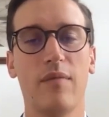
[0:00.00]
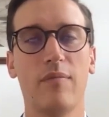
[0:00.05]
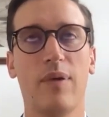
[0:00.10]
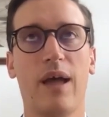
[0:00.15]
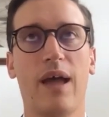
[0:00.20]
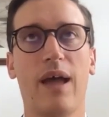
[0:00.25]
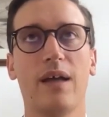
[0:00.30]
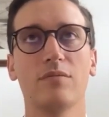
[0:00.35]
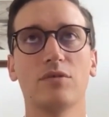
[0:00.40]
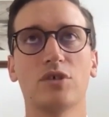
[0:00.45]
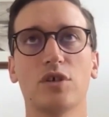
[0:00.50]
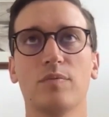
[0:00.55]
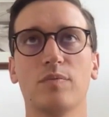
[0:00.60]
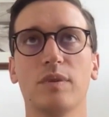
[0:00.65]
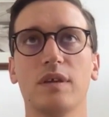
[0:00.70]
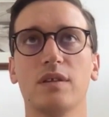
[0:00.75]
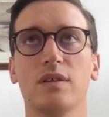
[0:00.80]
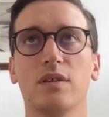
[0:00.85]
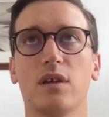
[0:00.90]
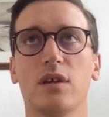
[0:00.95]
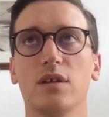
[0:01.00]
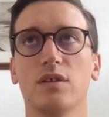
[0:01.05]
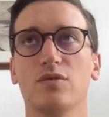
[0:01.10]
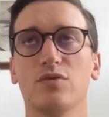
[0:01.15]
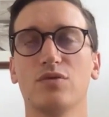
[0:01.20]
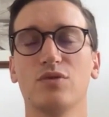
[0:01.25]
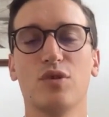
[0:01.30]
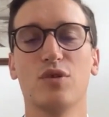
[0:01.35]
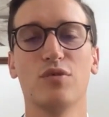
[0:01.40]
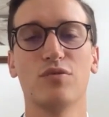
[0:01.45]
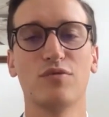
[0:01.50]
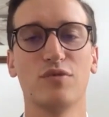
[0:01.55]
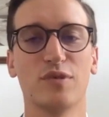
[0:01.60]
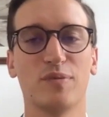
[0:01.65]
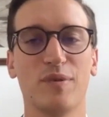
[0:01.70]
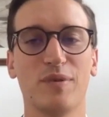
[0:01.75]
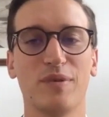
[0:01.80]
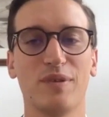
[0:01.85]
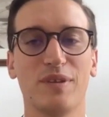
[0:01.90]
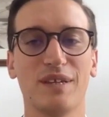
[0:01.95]
perhaps should be entitled not
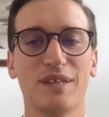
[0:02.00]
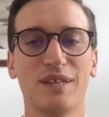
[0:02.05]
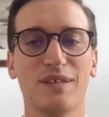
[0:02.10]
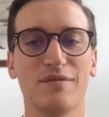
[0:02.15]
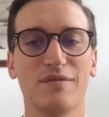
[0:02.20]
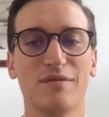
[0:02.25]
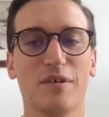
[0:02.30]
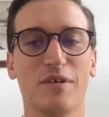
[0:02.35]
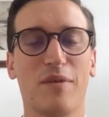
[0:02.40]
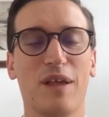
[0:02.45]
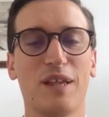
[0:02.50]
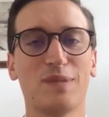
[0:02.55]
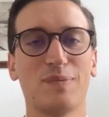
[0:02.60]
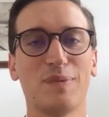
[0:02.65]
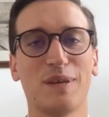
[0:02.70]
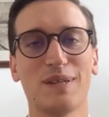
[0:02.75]
responding to a request,